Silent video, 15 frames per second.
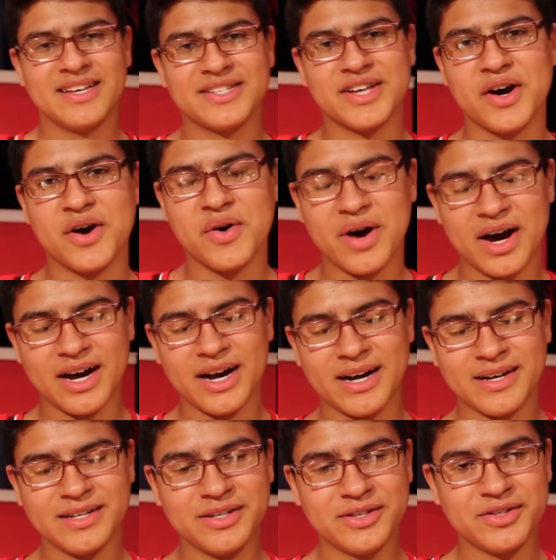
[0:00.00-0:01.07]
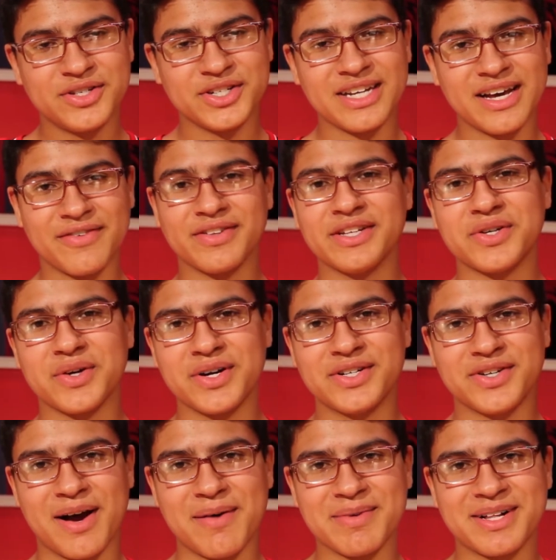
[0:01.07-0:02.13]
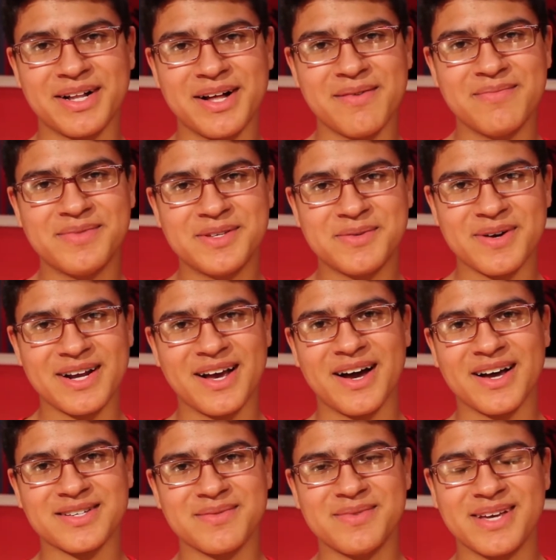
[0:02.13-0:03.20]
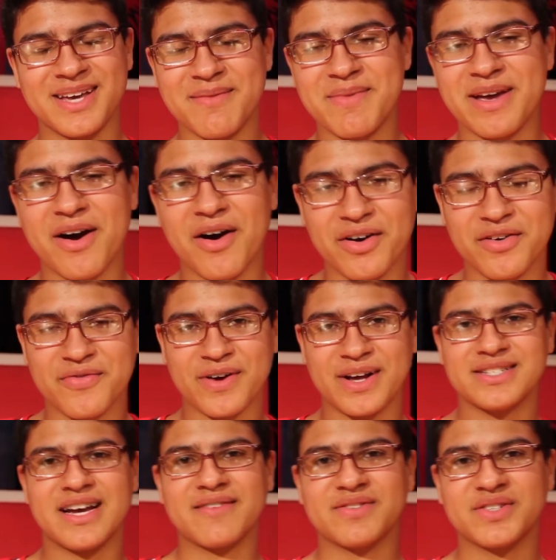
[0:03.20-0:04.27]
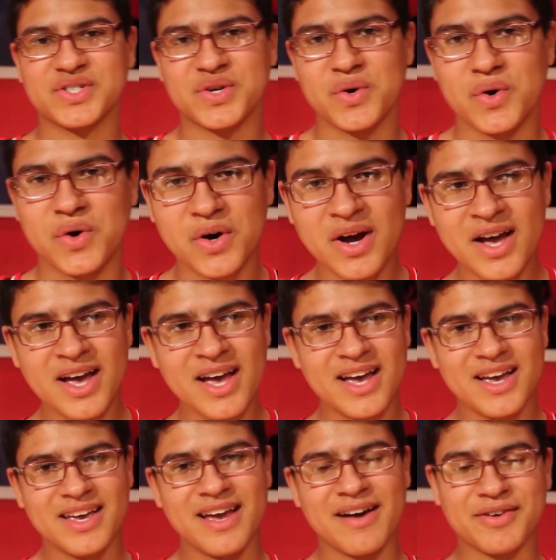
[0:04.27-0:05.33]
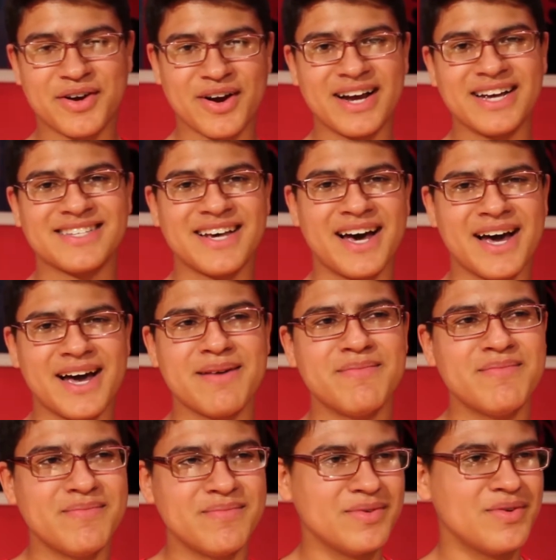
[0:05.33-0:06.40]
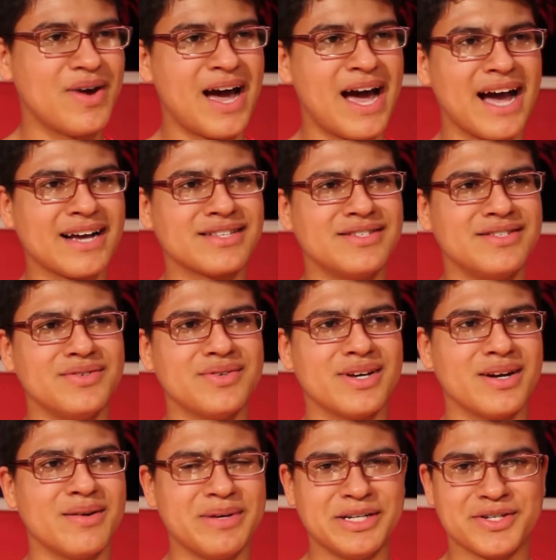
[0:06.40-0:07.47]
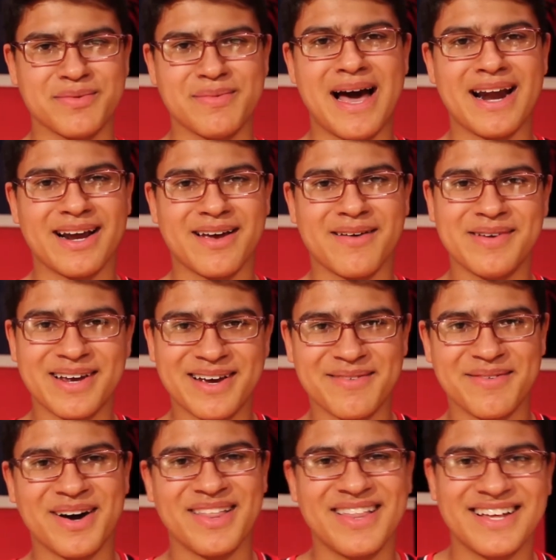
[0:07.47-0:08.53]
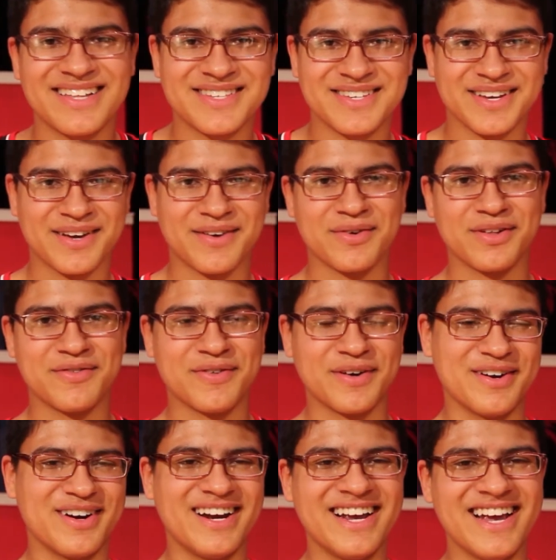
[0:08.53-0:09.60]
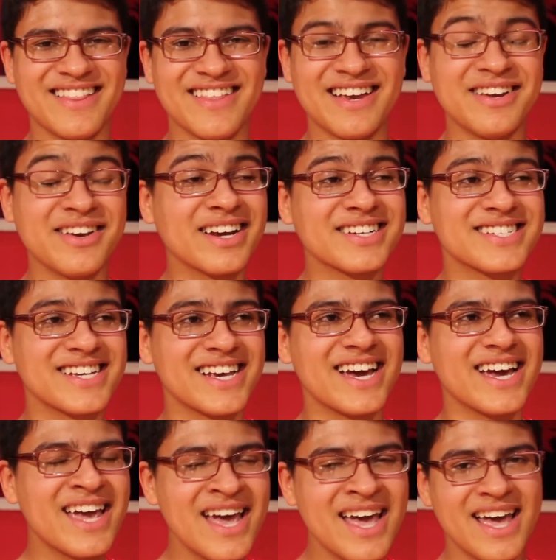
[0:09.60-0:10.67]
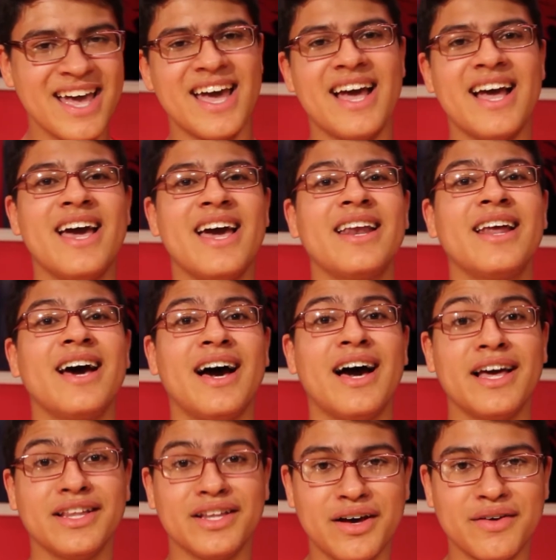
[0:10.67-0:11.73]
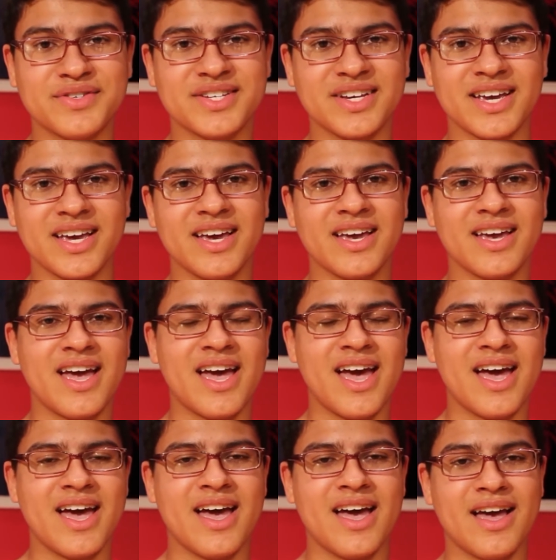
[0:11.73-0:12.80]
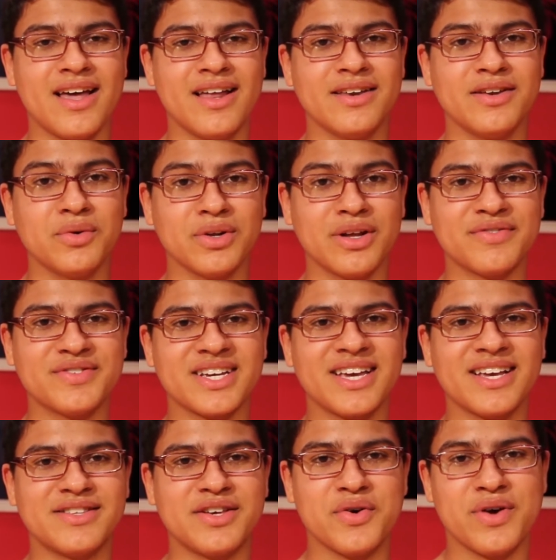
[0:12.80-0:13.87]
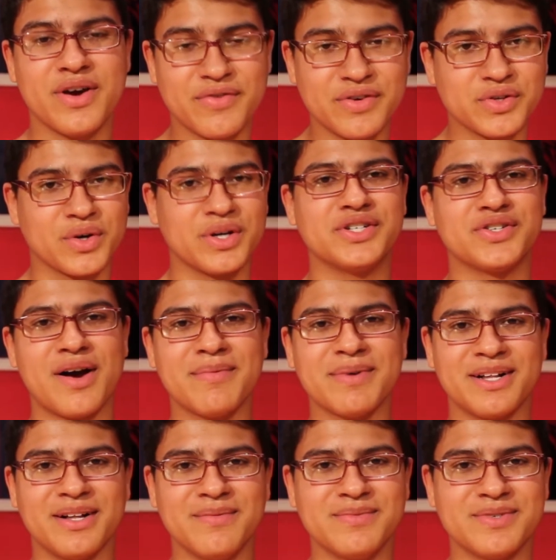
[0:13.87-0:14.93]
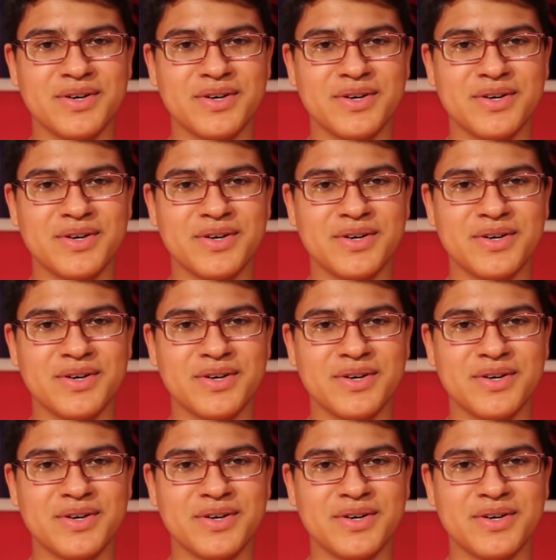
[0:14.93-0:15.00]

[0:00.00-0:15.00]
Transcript: So you should definitely join Drama Club. It's pretty awesome. You get to meet all your friends after school. You have a great time, you act, you get to be dramatic. I mean, come on, that's like really fun, right? And then you get to sing. And I love singing, and you'll love singing too if you join Drama Club.